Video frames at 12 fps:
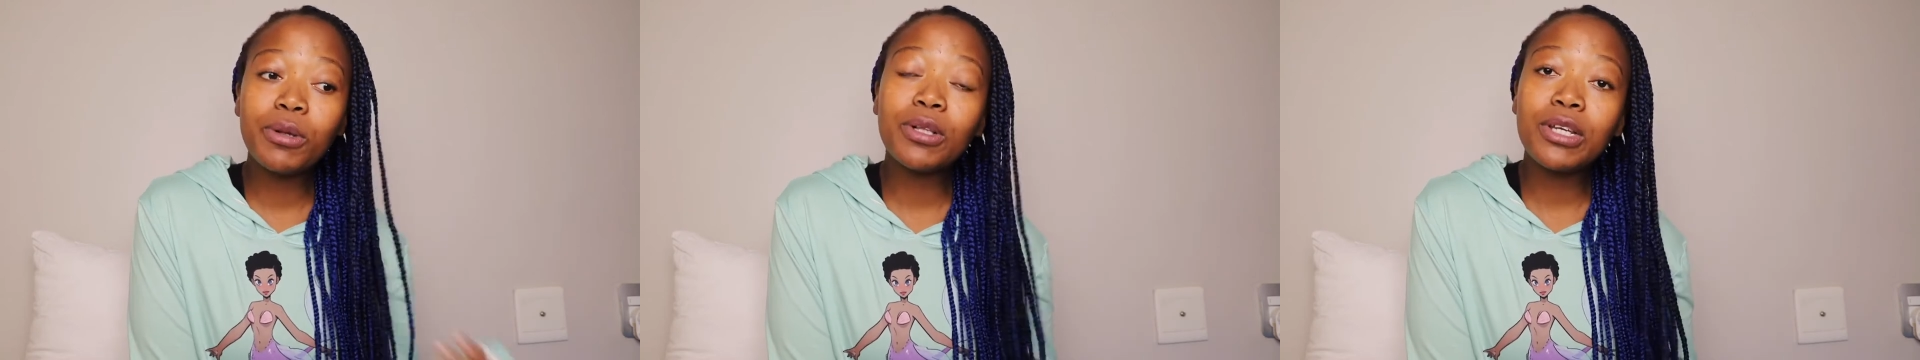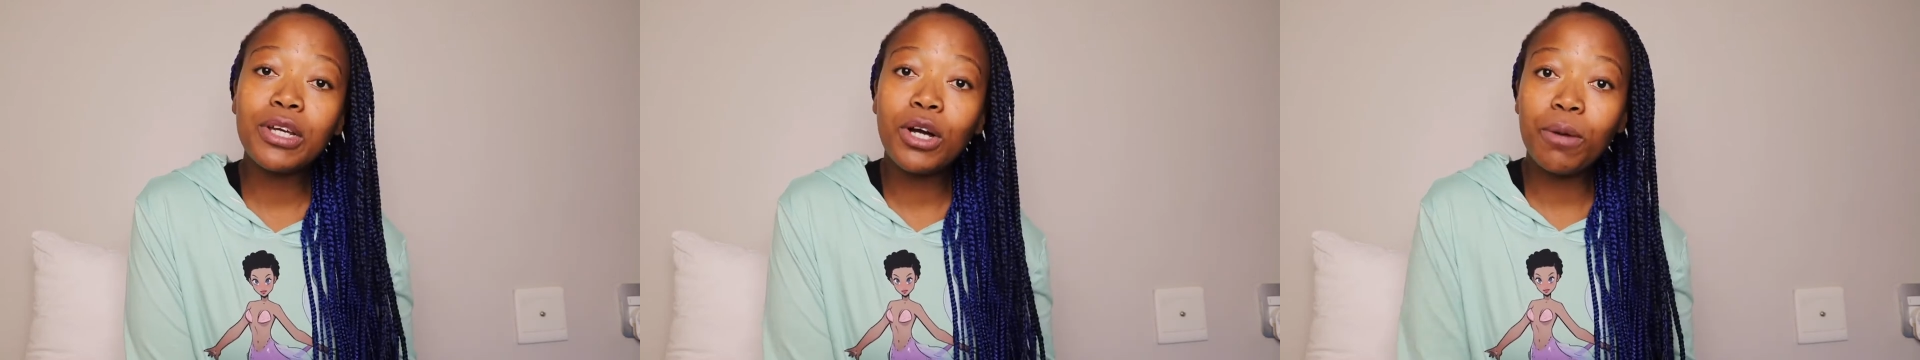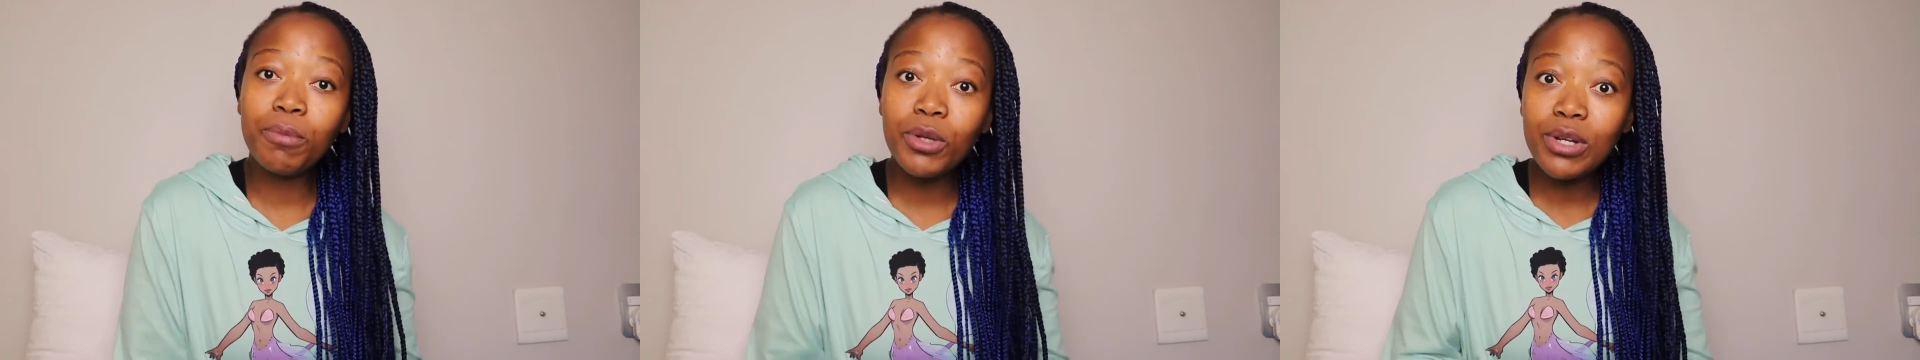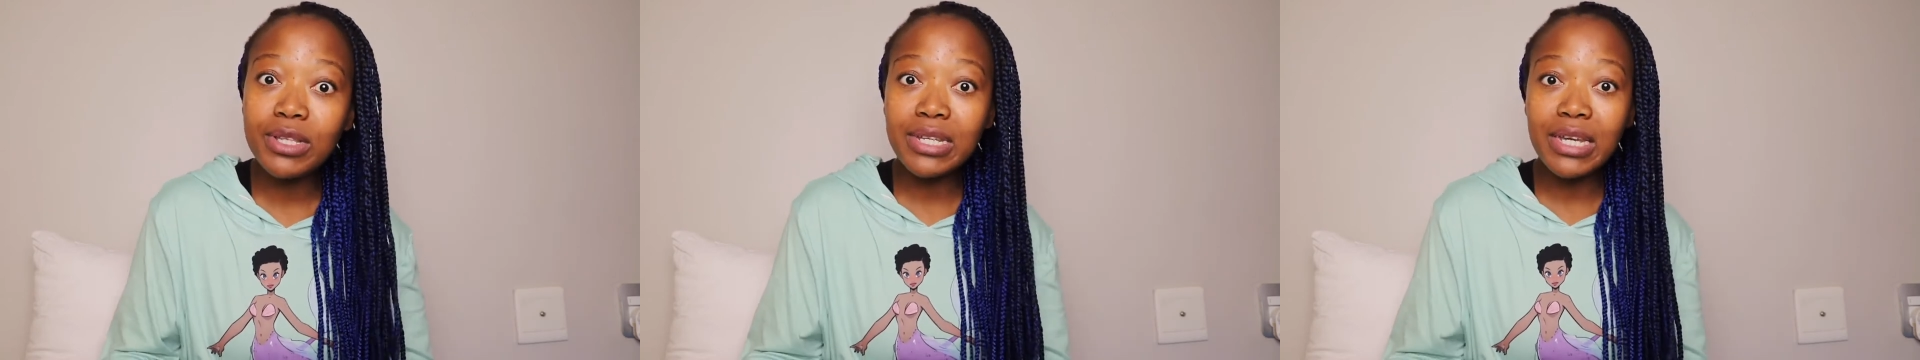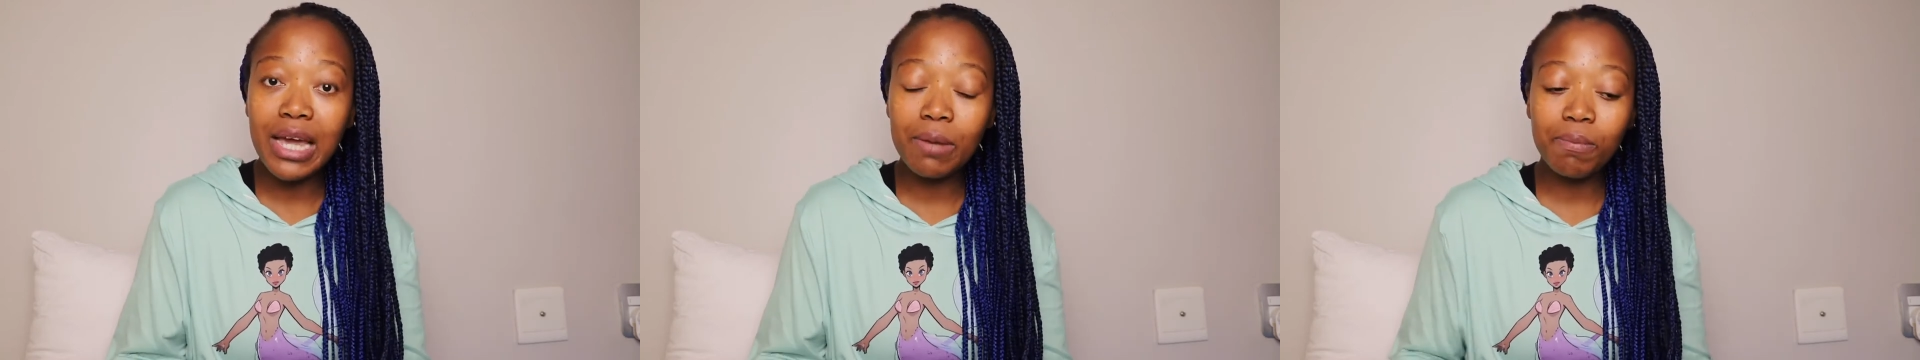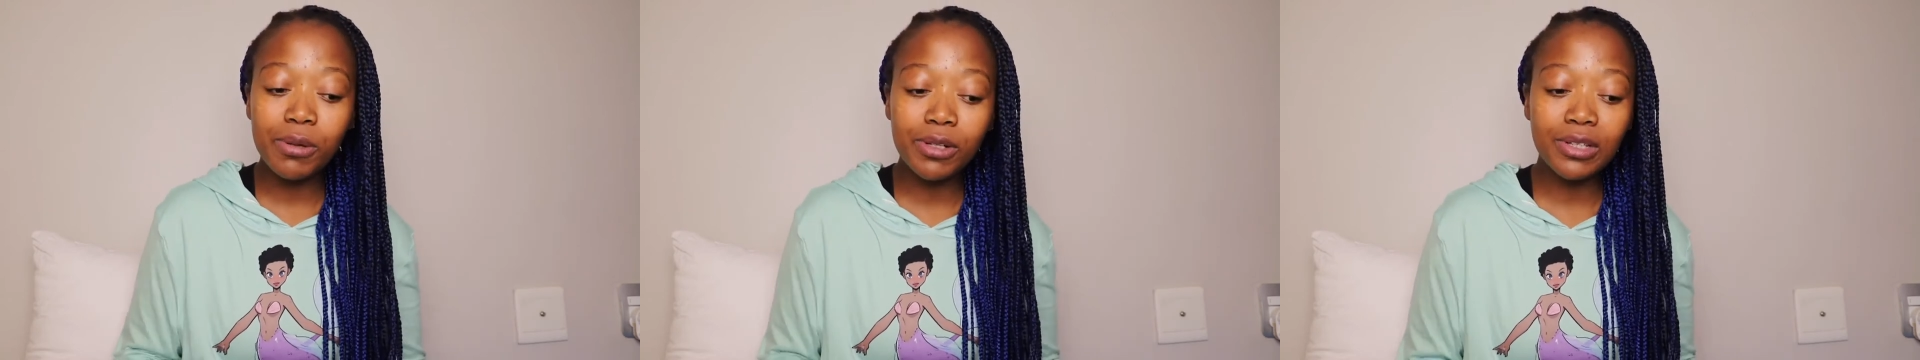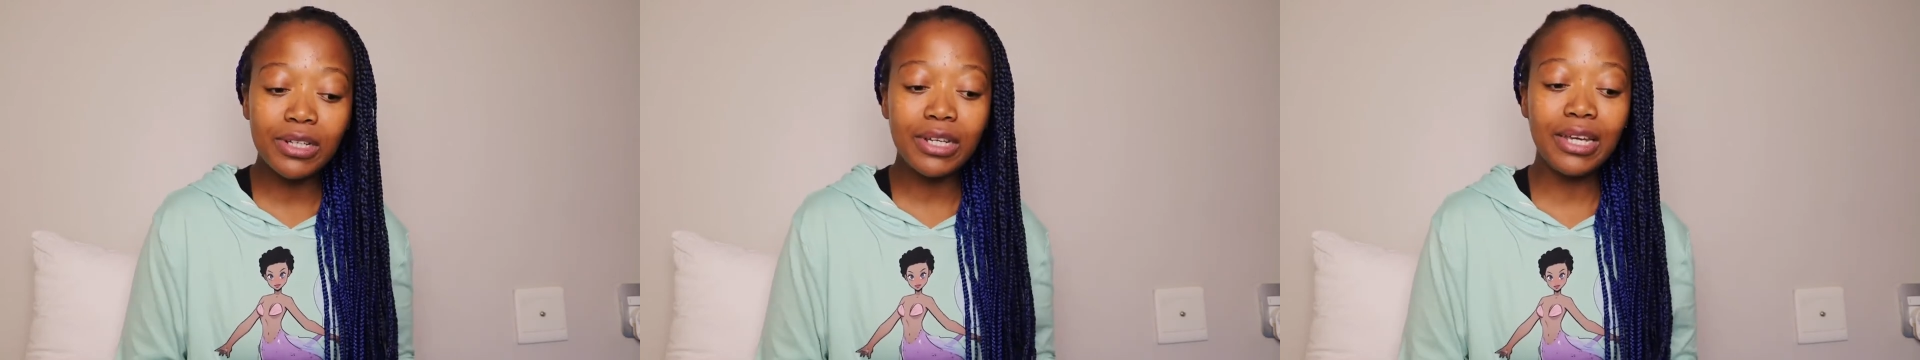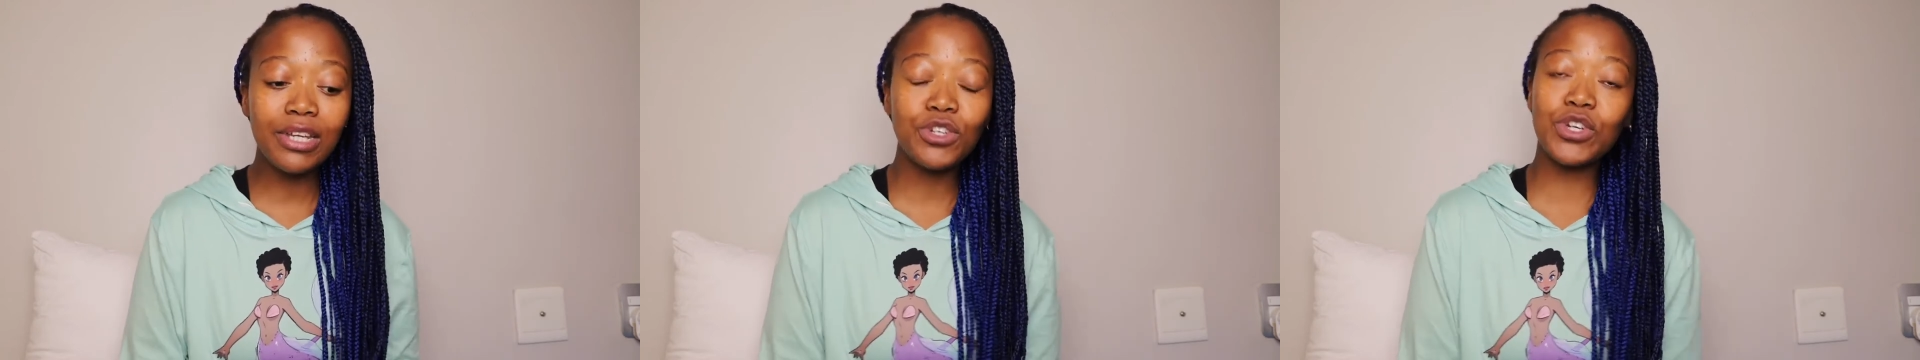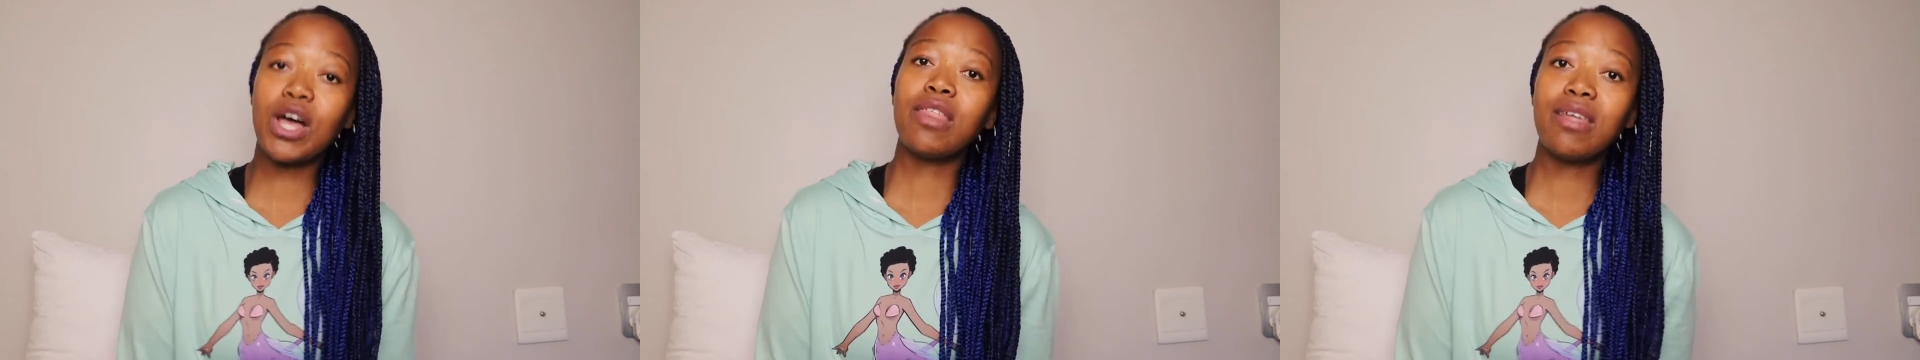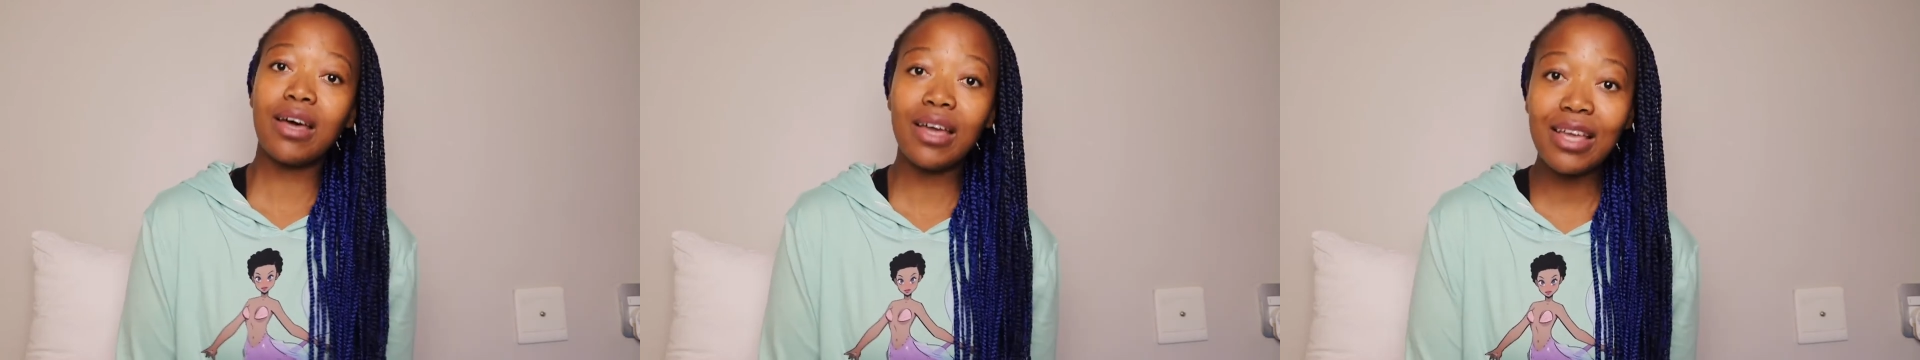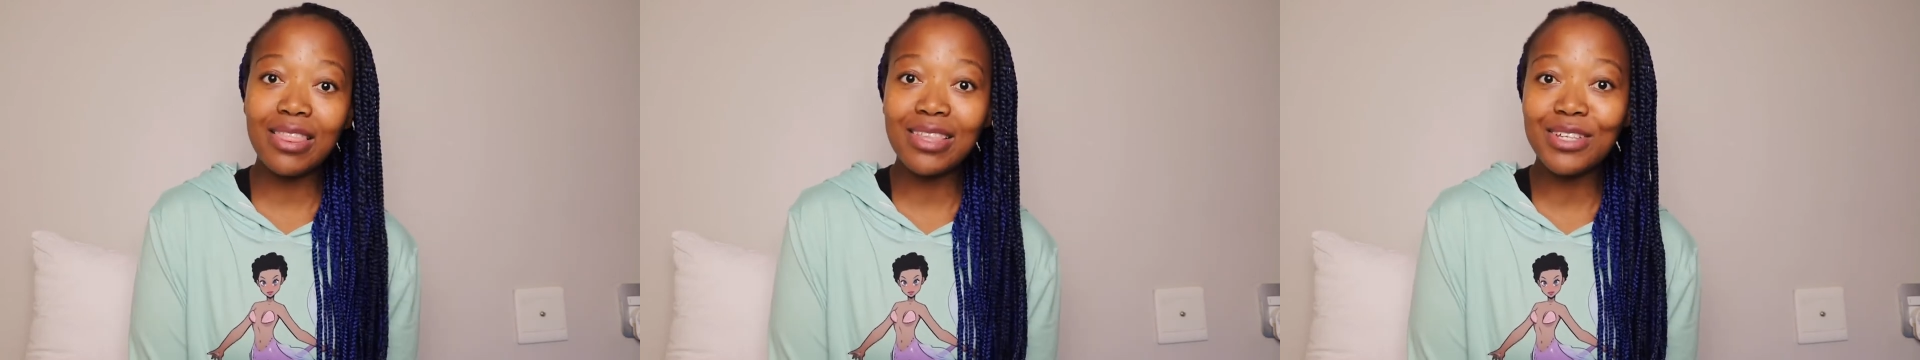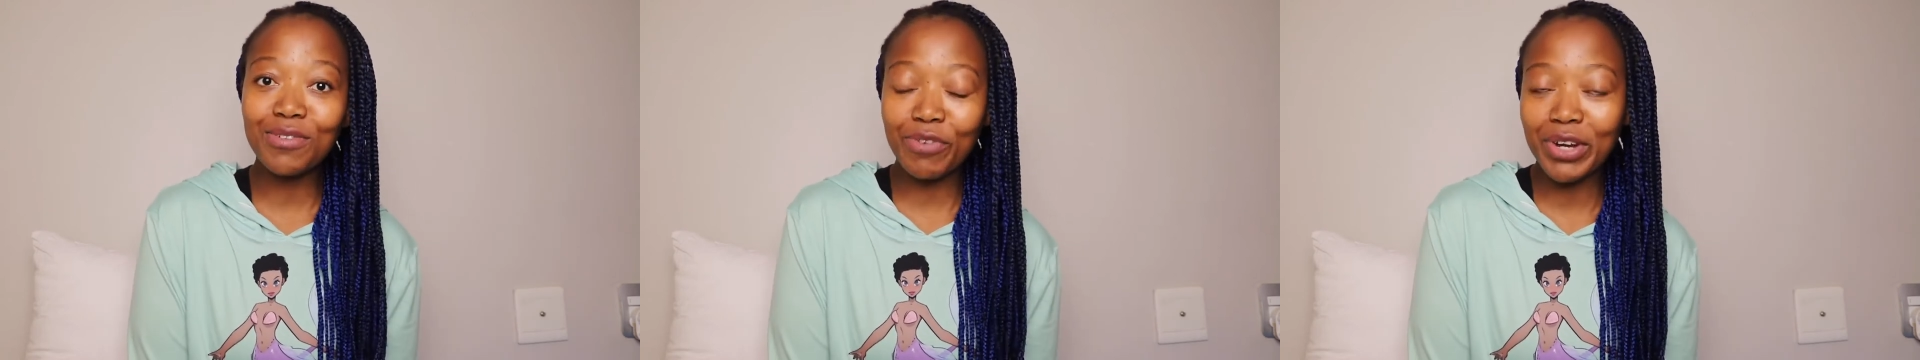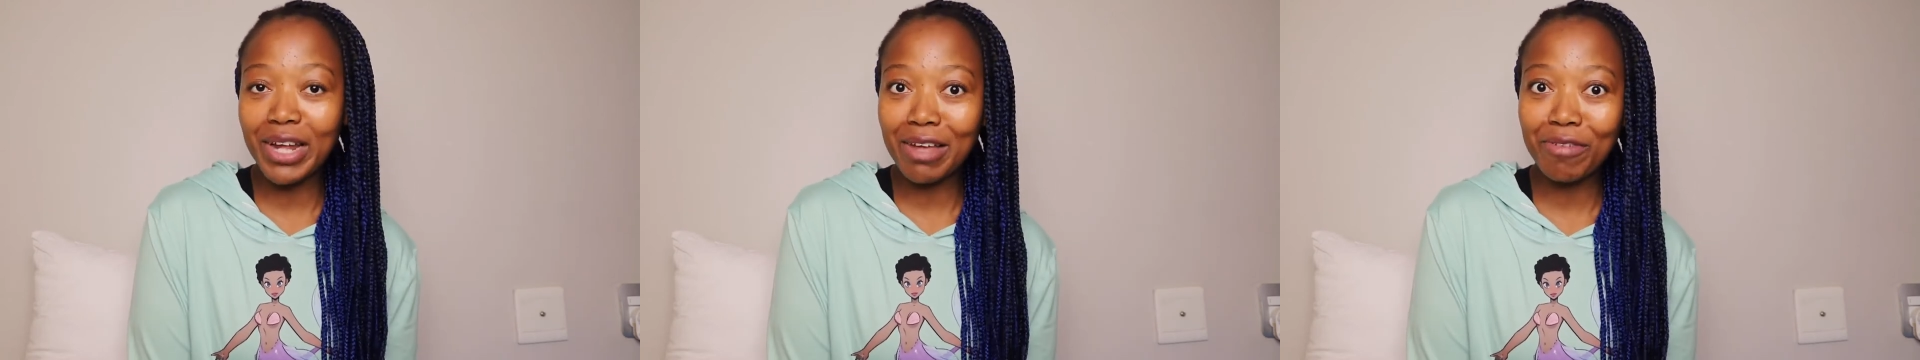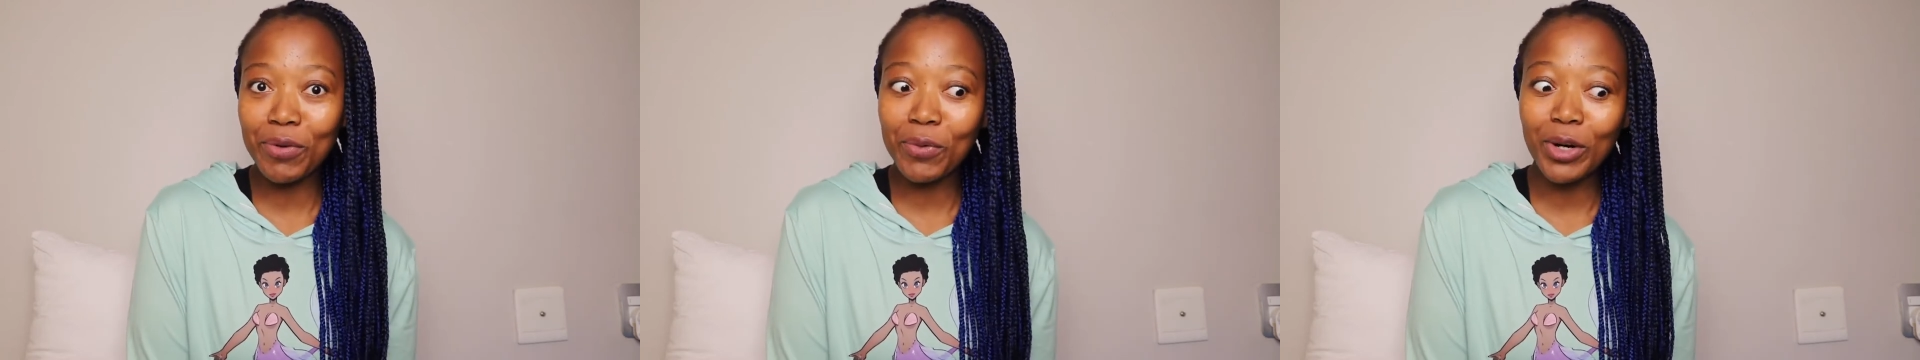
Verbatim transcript: building community and building each other in this freediving